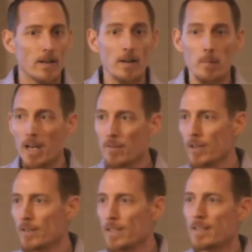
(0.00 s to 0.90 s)
Anybody
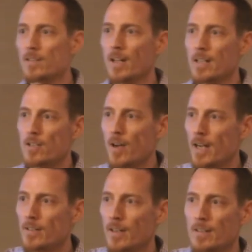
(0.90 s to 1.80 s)
ever get
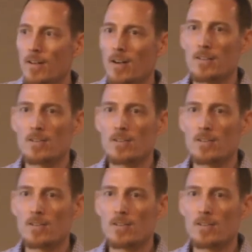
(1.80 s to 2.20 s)
sidetracked on